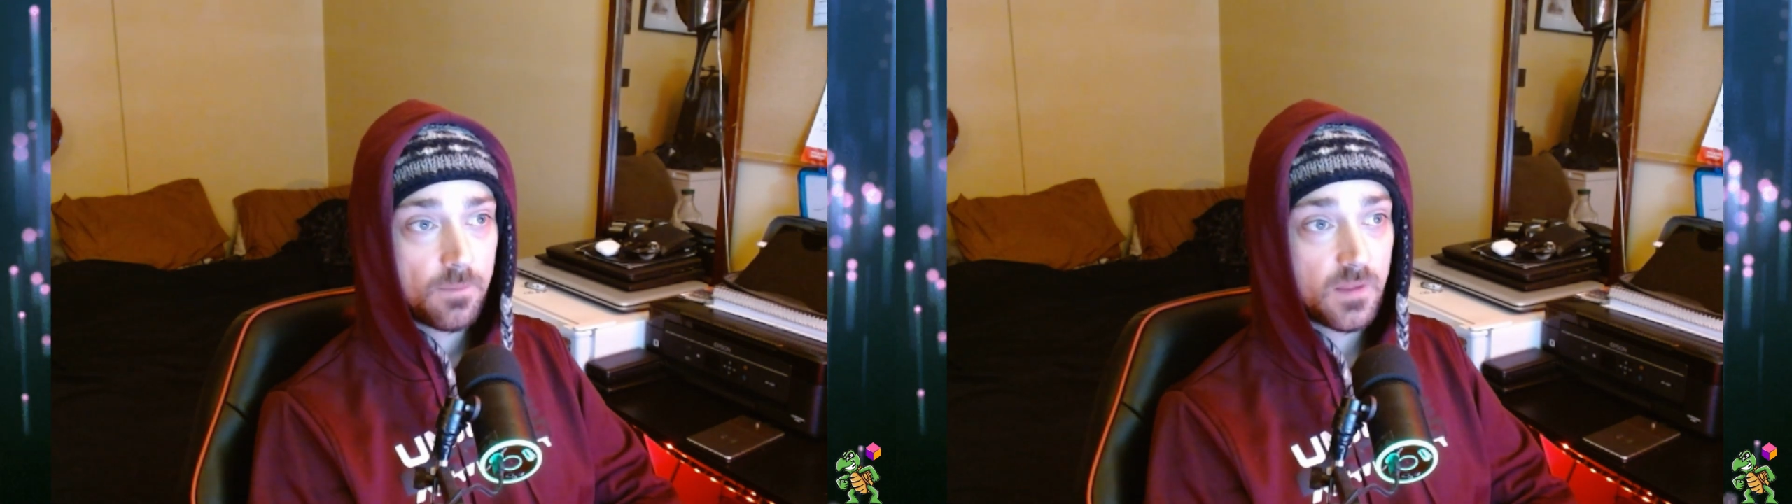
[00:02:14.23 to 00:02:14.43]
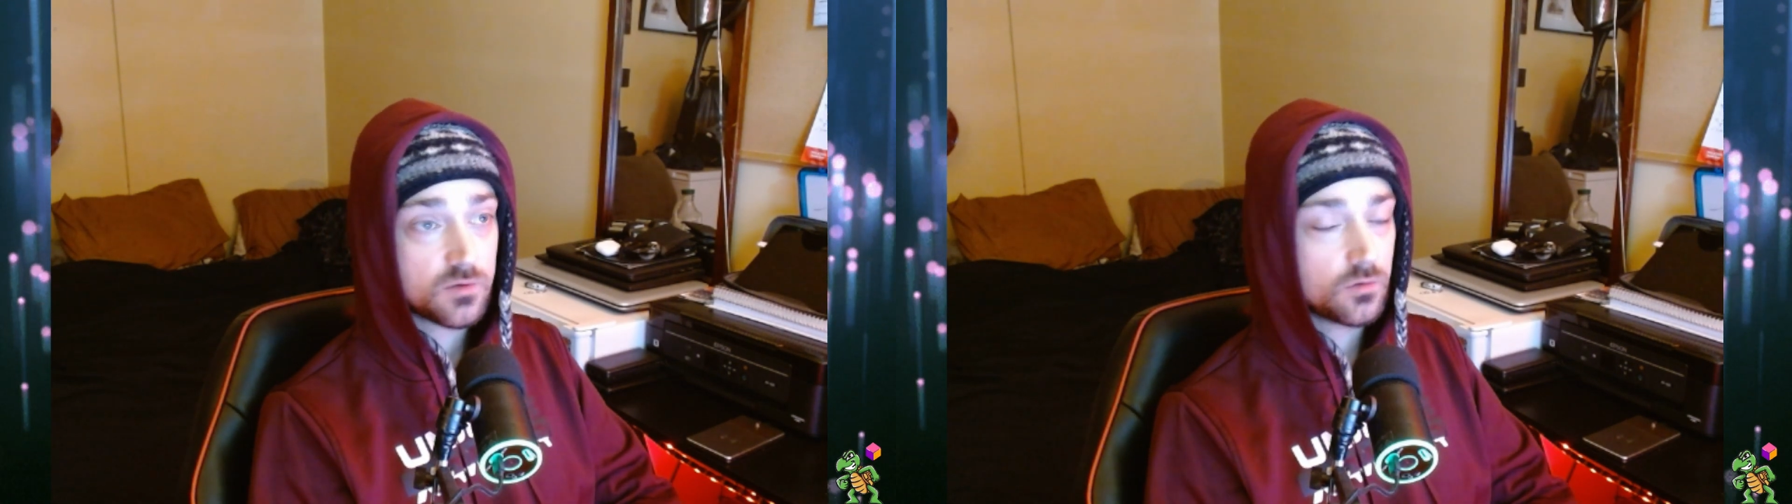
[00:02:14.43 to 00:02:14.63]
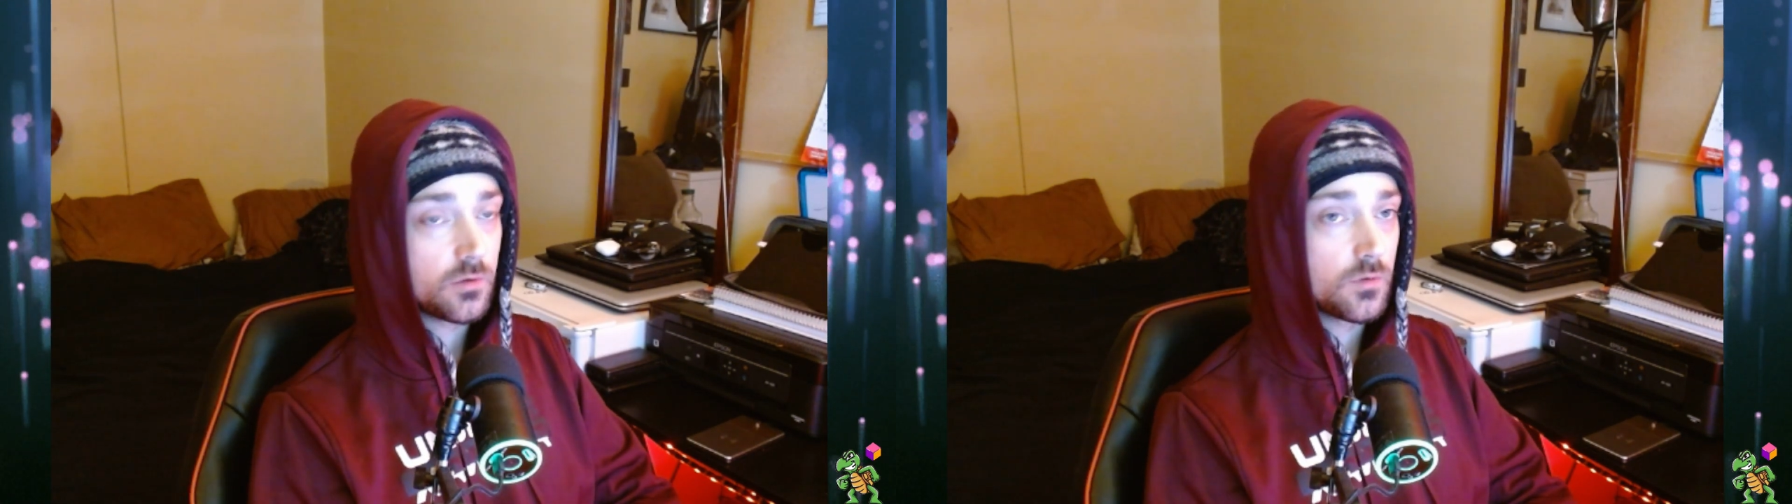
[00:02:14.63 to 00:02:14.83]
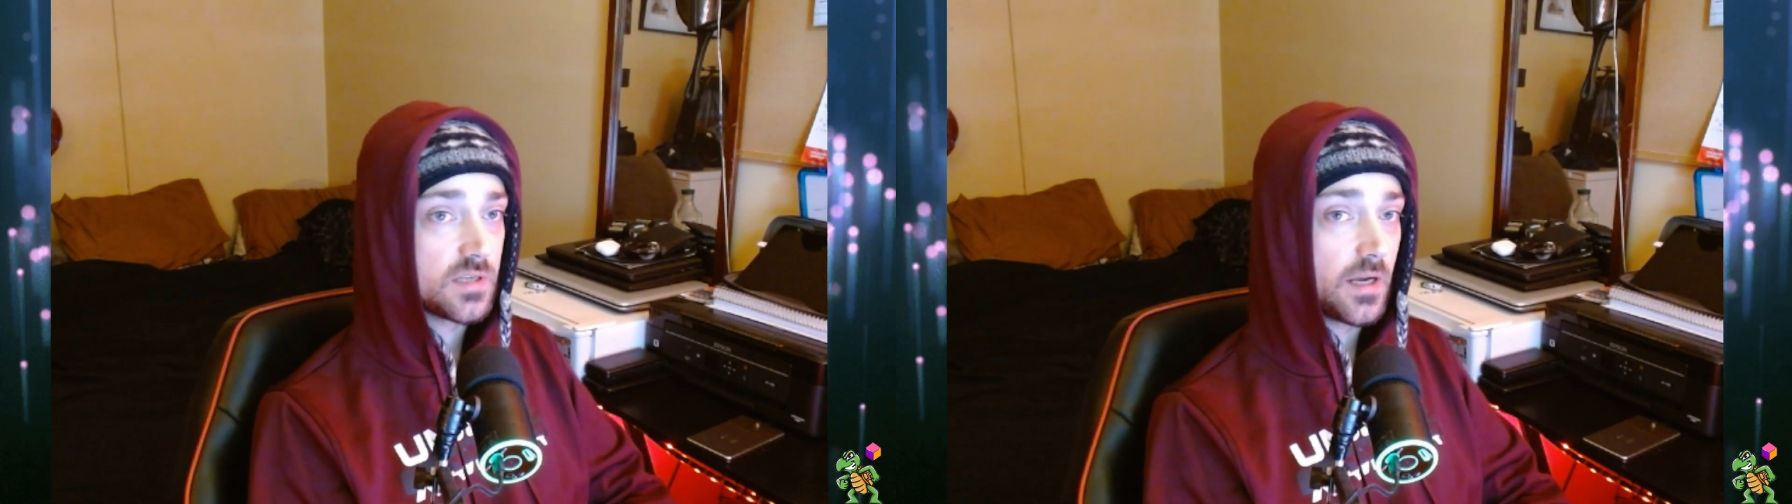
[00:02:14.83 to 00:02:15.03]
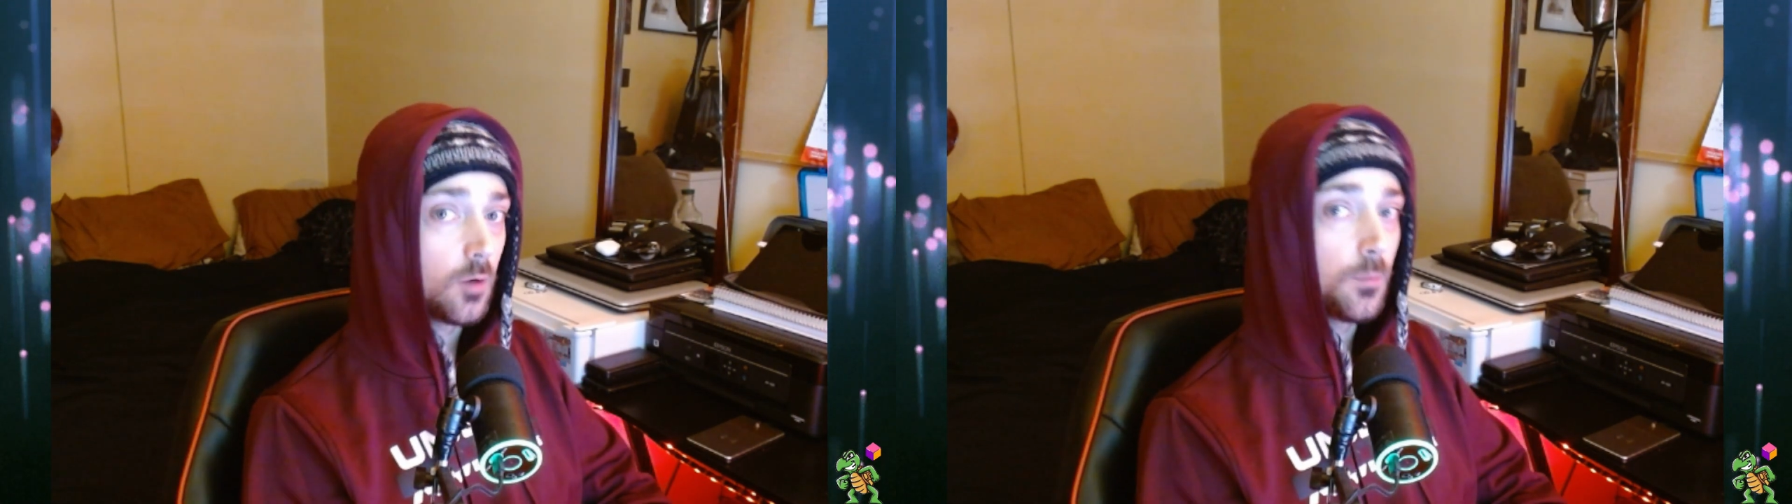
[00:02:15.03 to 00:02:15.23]
it's only going
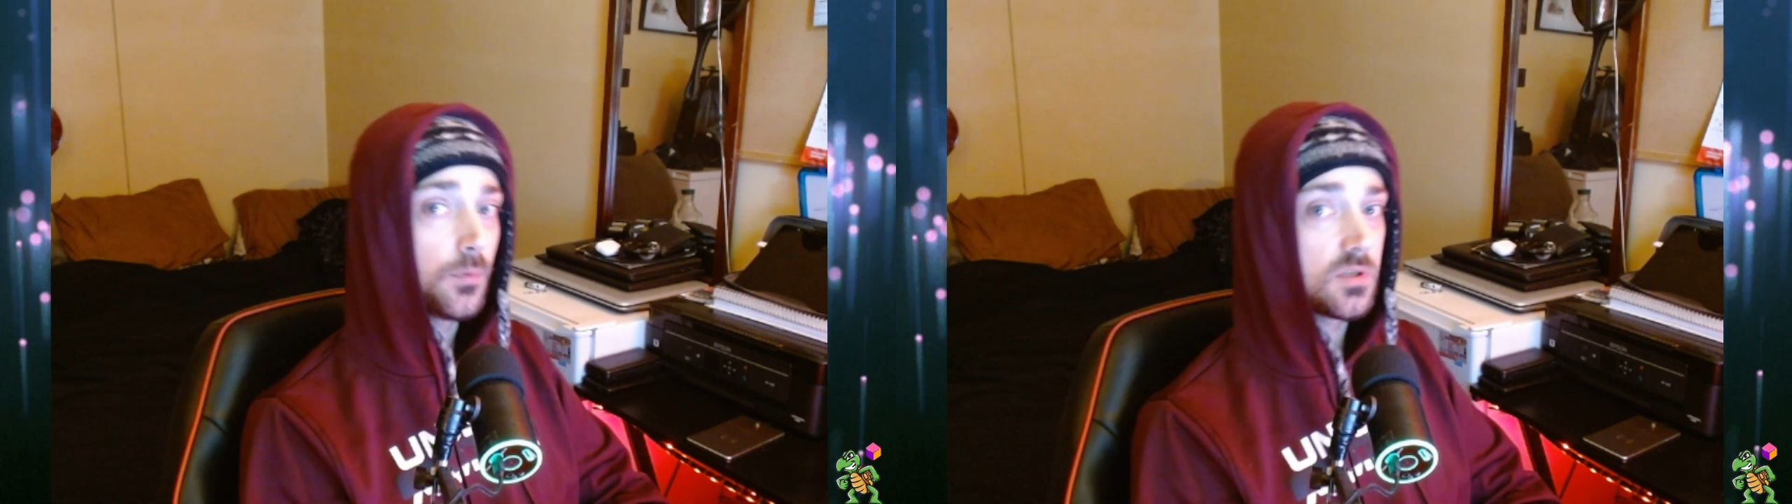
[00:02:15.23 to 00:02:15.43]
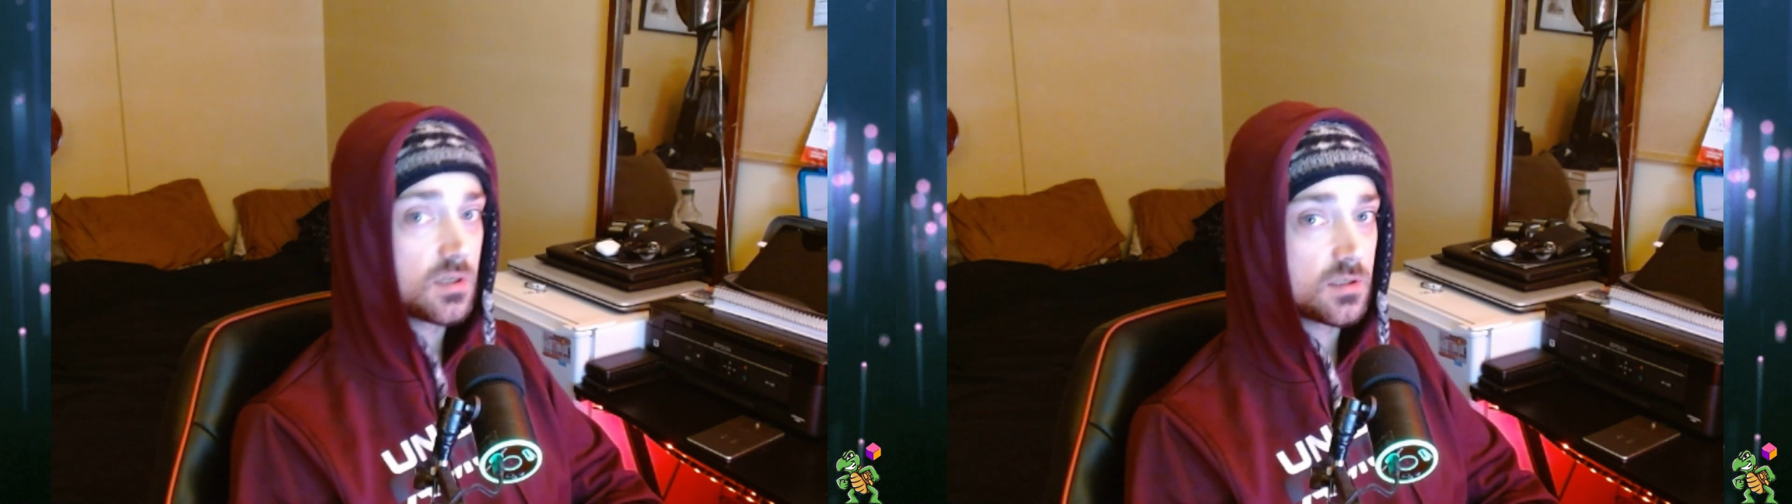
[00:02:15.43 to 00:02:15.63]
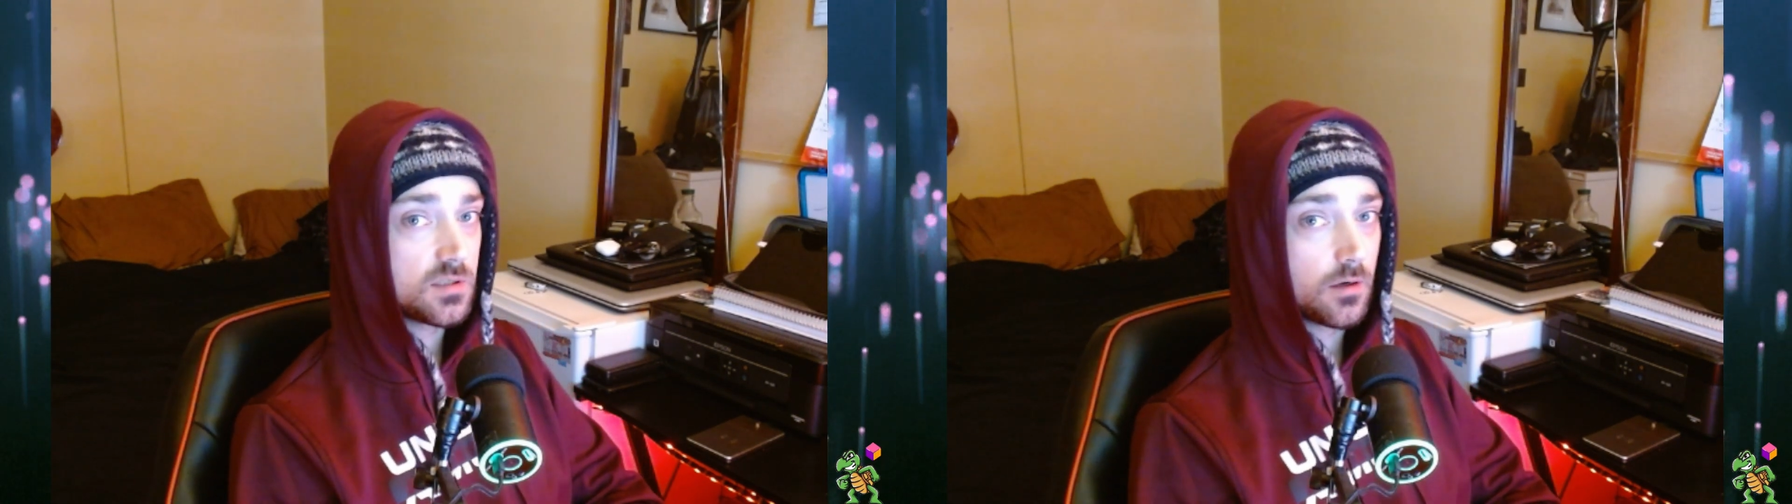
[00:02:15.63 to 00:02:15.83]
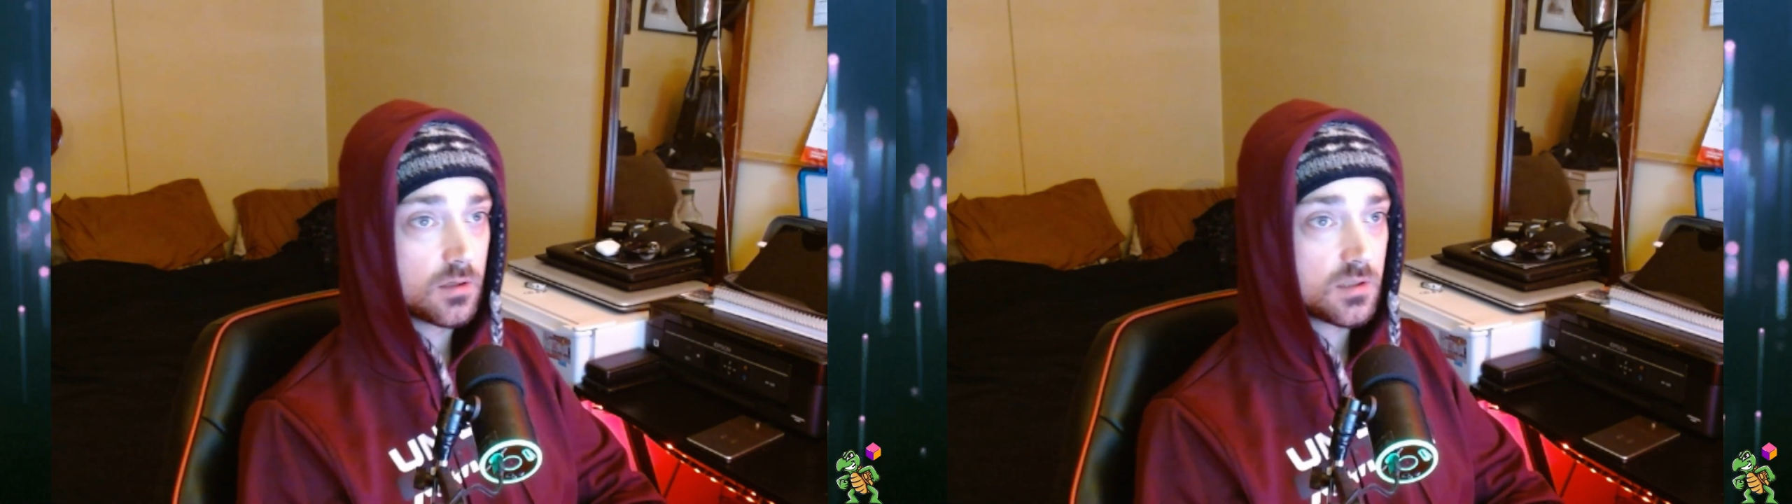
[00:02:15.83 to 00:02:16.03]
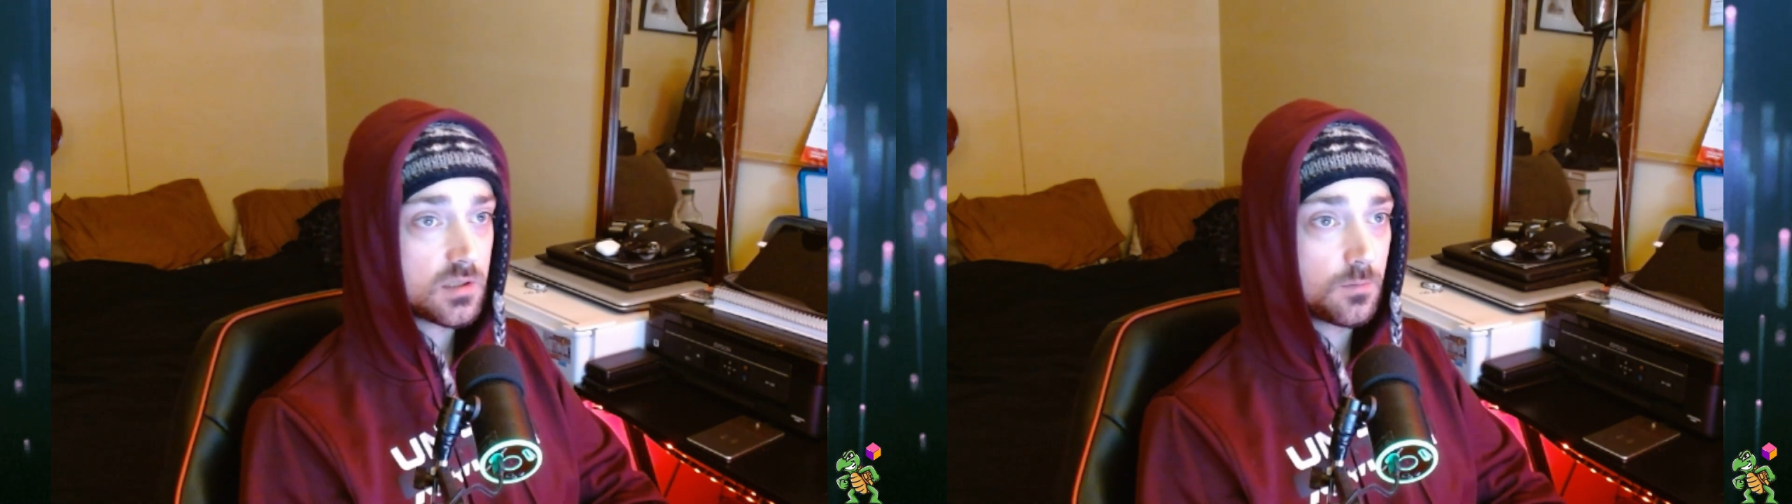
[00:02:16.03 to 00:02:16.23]
to output 60 hertz